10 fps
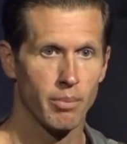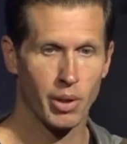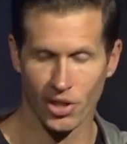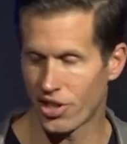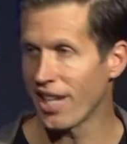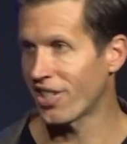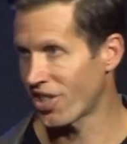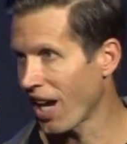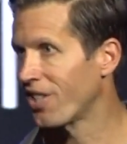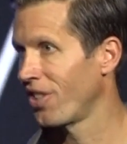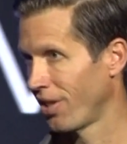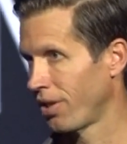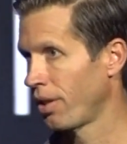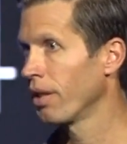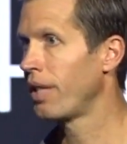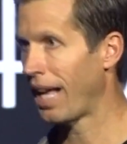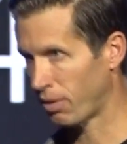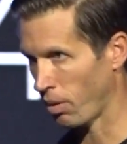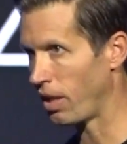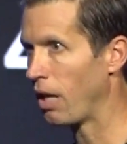because that's sexist. That's
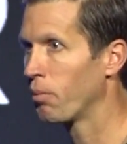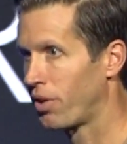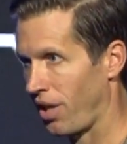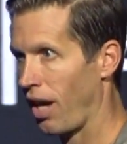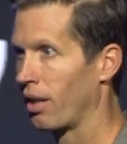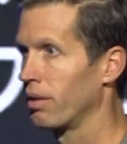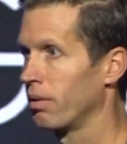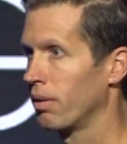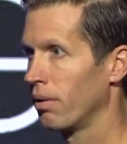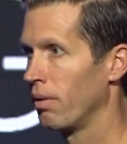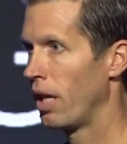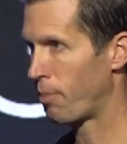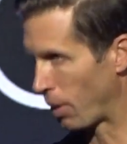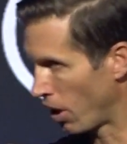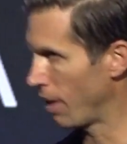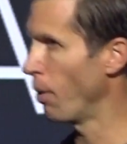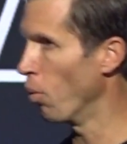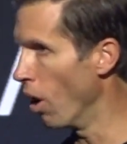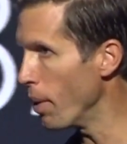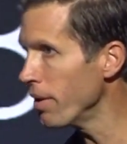what an eight would say. It's because I'm a
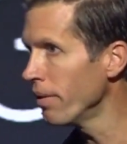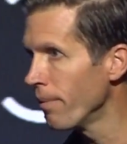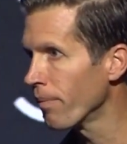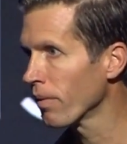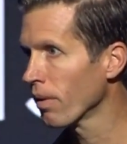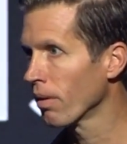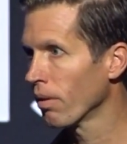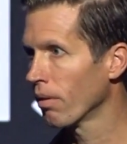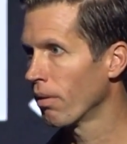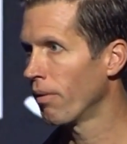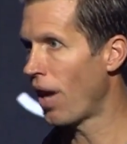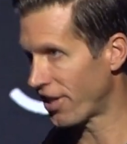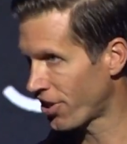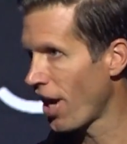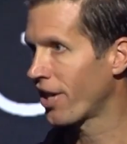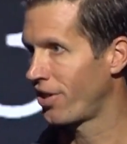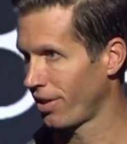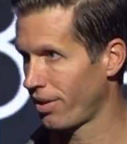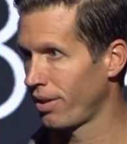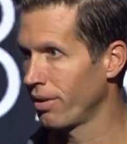woman, that's
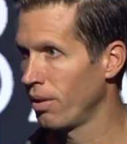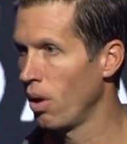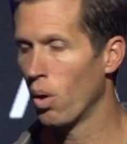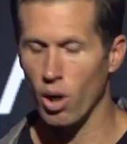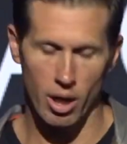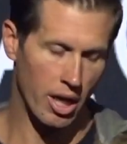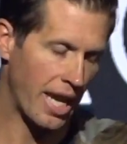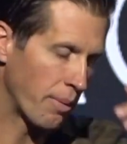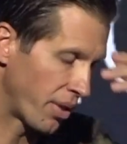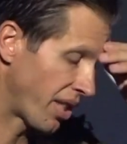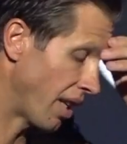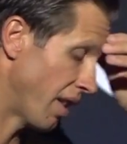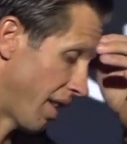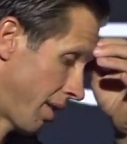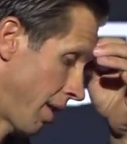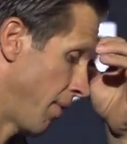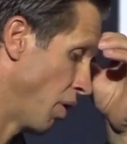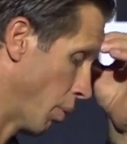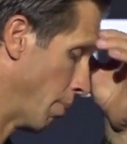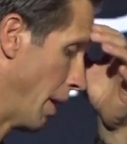sexist. Or an eight would say this if
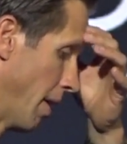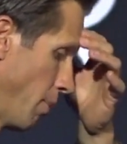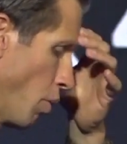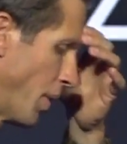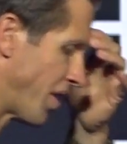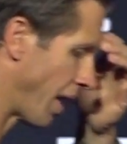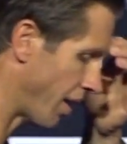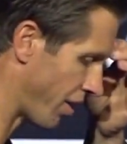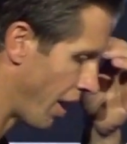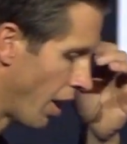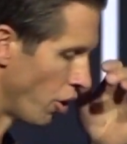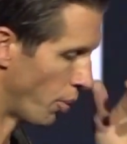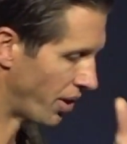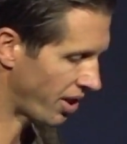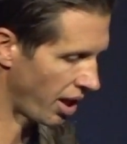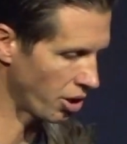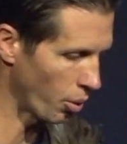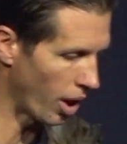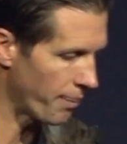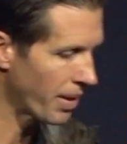you were Miriam. You would say this. You would say, you know
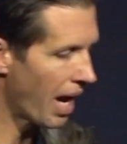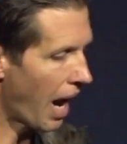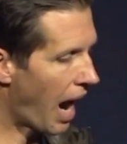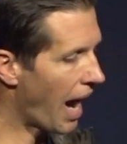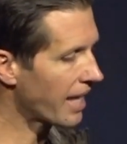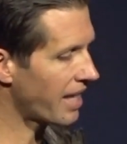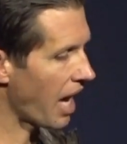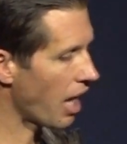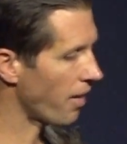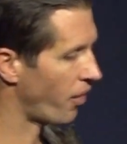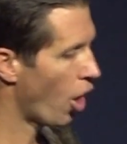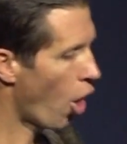what? I gave